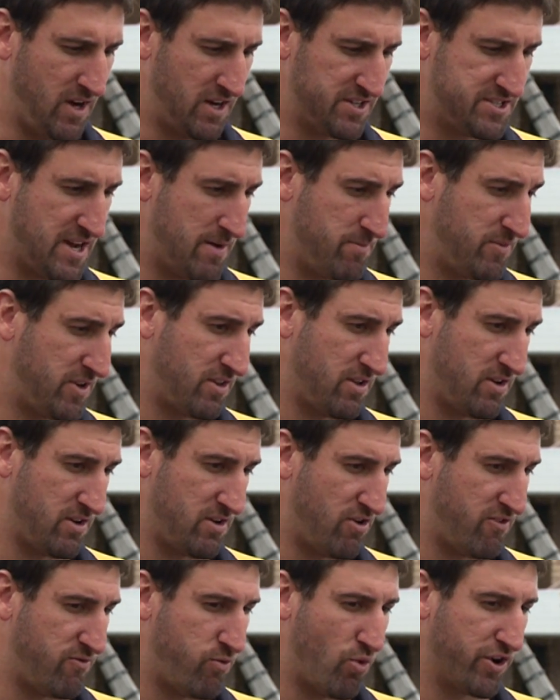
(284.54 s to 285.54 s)
something that
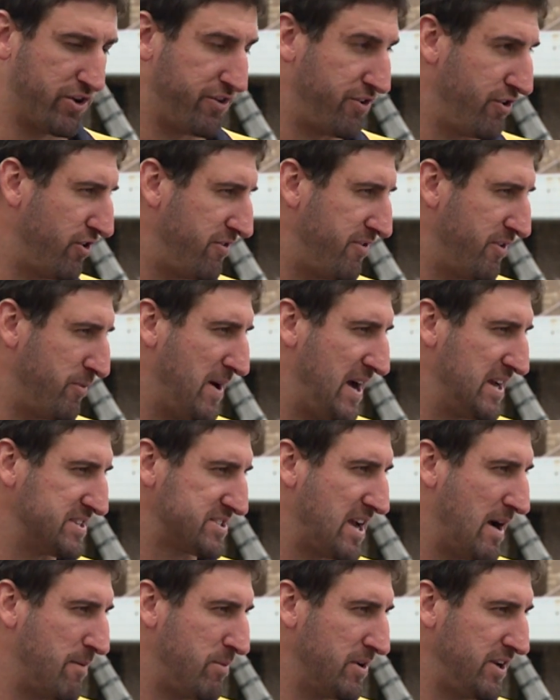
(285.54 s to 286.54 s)
I've wanted to do for the
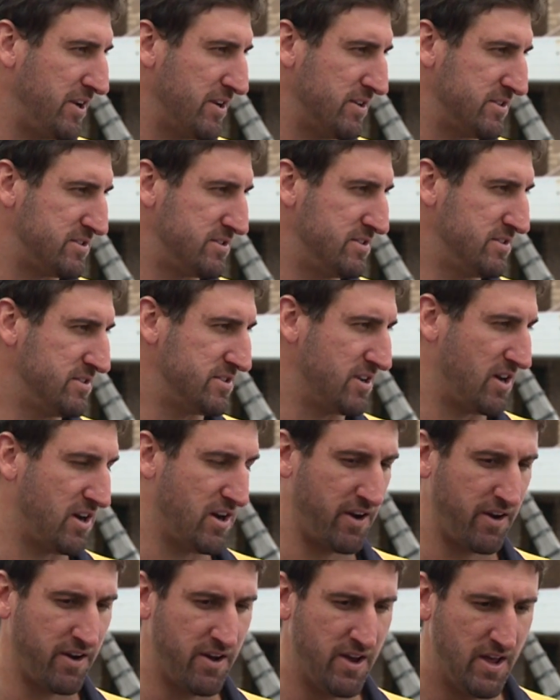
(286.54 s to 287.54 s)
past couple of years.
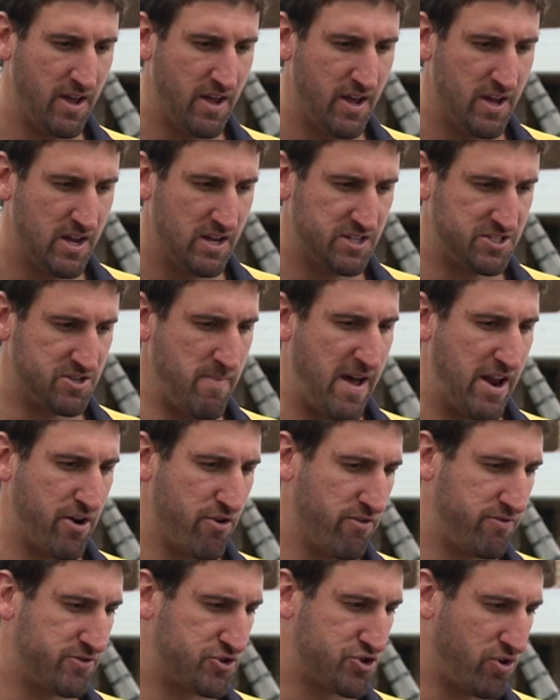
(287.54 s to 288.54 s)
So it's a
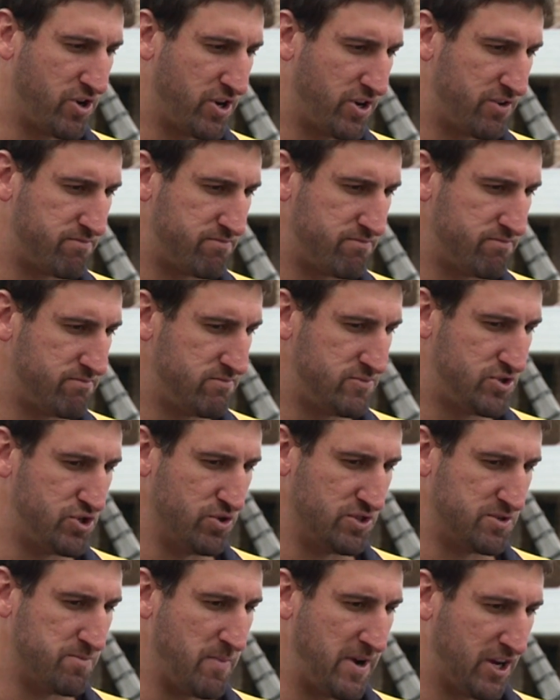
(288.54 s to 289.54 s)
matter of trying to
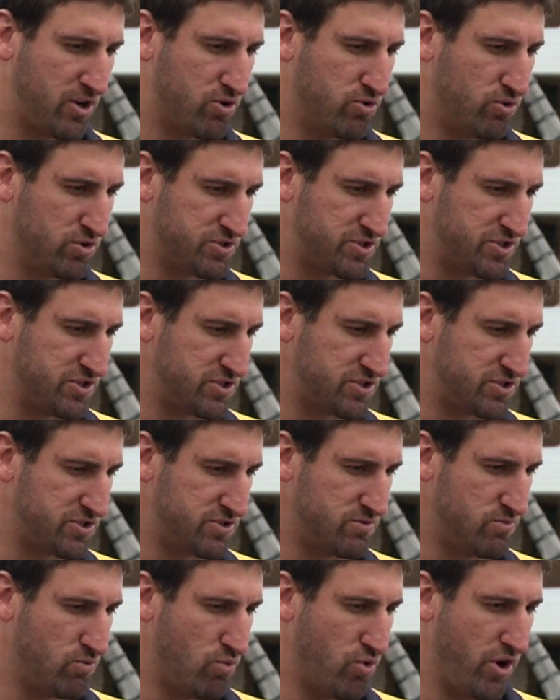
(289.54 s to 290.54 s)
do as many
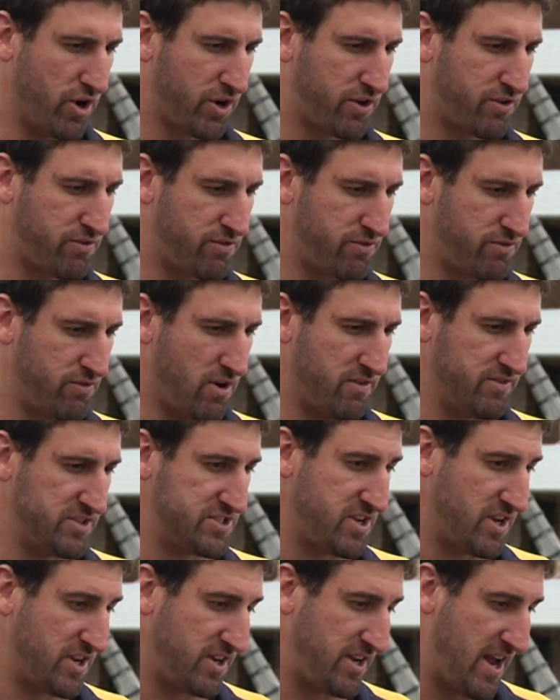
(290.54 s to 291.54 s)
courses, work
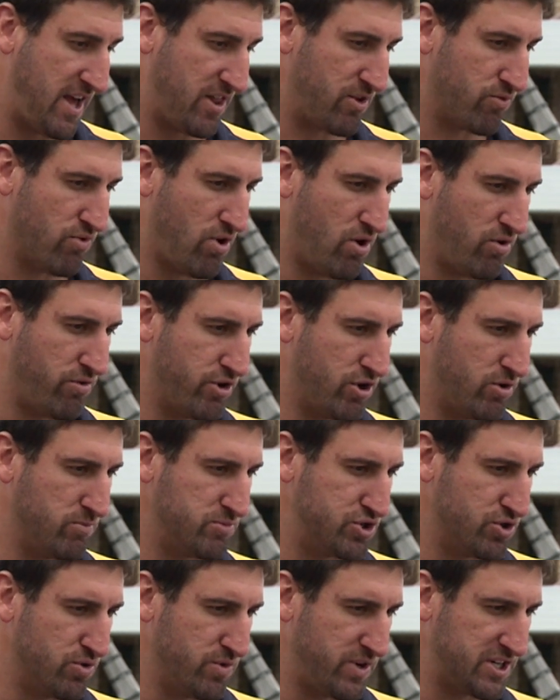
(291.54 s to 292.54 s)
obviously now the role that I'm
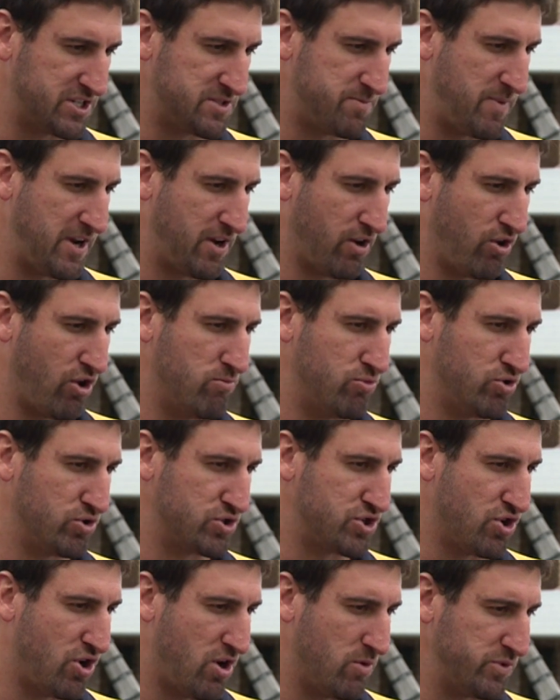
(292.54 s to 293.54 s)
doing, spend a lot more
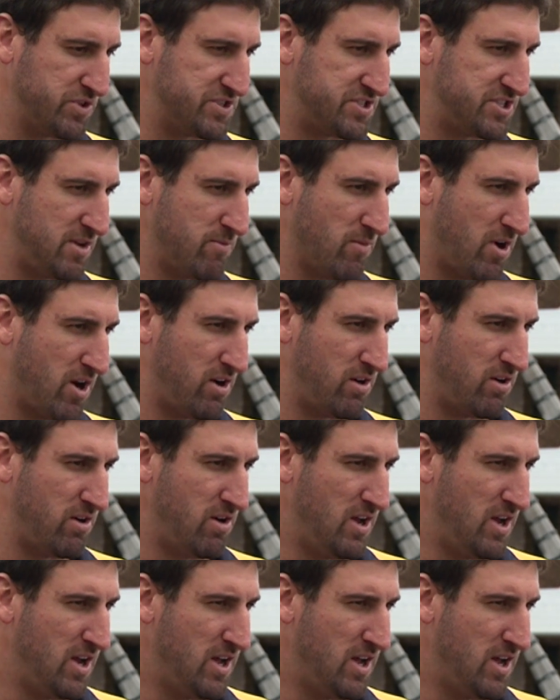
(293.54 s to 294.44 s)
time with Simo,